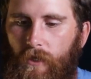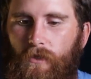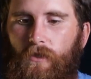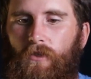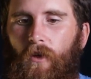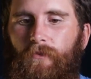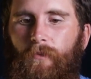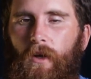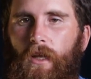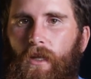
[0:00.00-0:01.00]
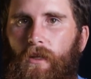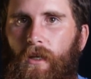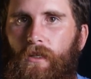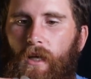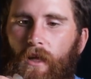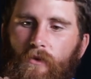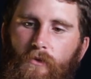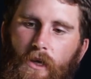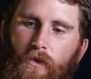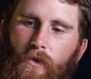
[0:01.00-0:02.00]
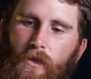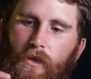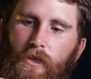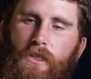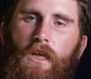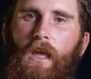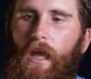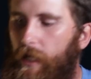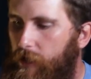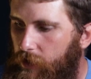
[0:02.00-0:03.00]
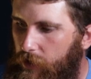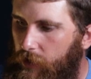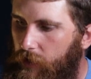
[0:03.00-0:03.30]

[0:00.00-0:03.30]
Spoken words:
it's a soft body that is either rigged with a jig head,